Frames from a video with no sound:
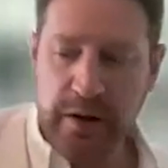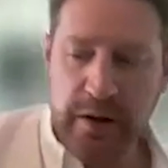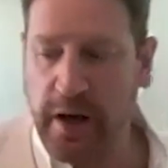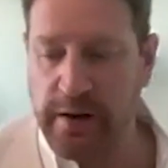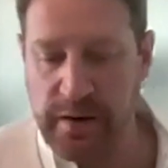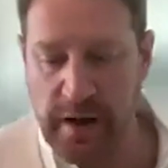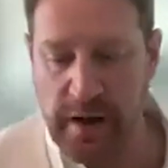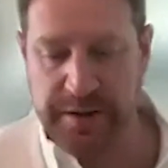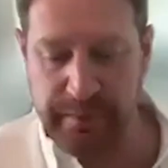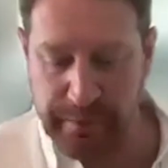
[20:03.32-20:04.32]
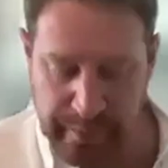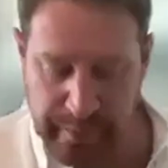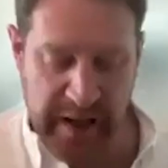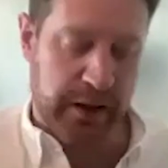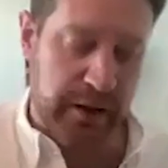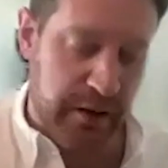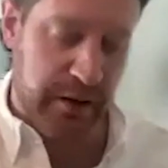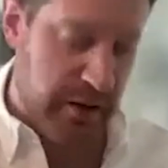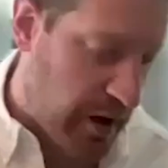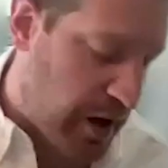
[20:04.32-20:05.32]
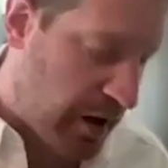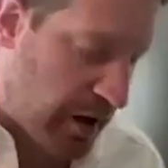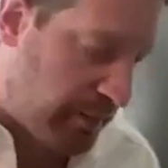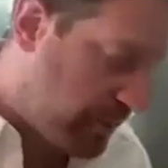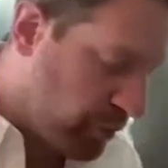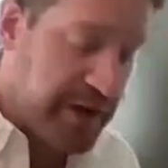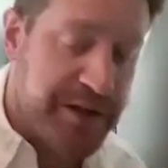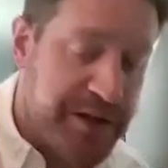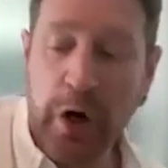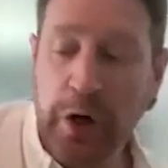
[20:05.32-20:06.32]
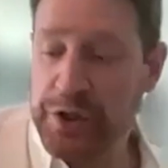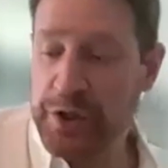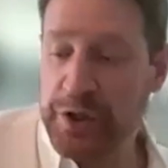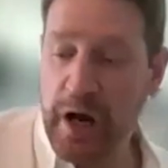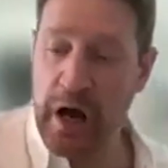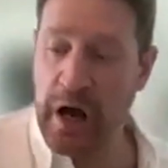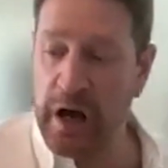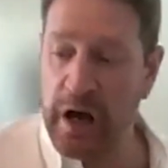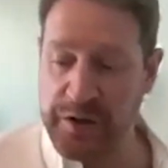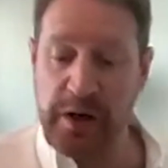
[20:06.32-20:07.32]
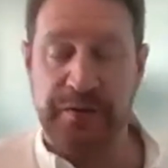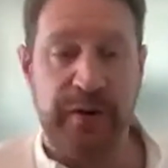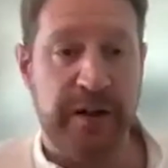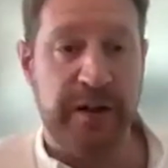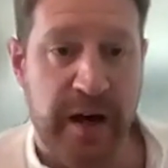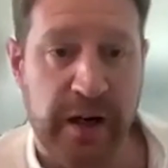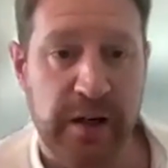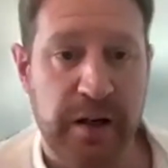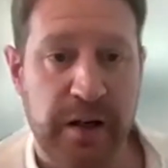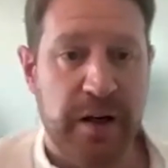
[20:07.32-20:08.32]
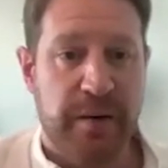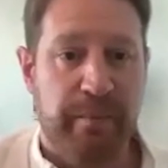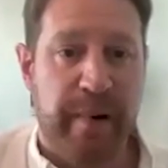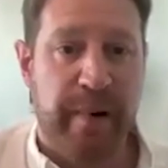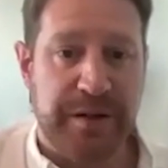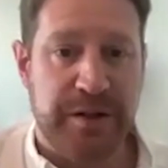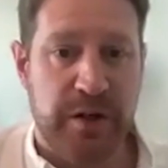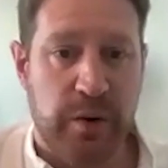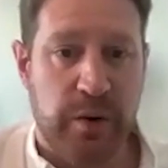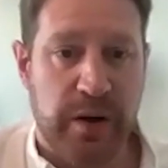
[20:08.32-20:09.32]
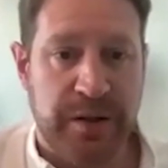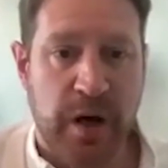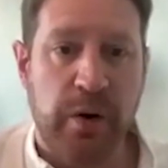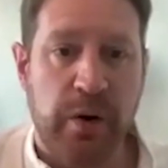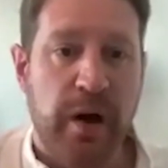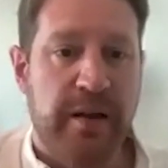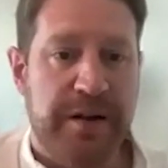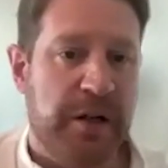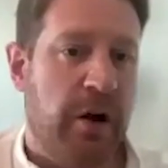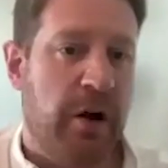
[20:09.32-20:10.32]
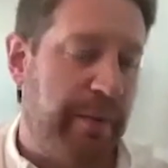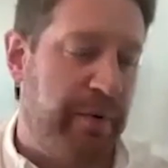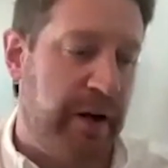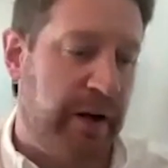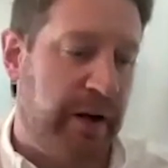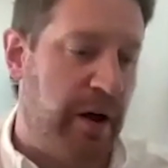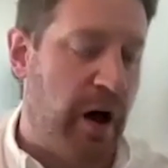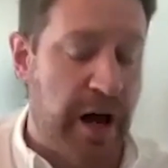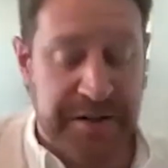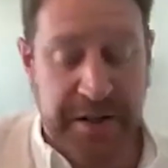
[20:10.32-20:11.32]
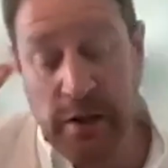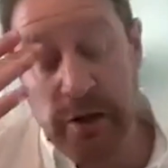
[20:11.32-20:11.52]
the UK that has a big research as well as fintech base to it. So there's a lot happening. As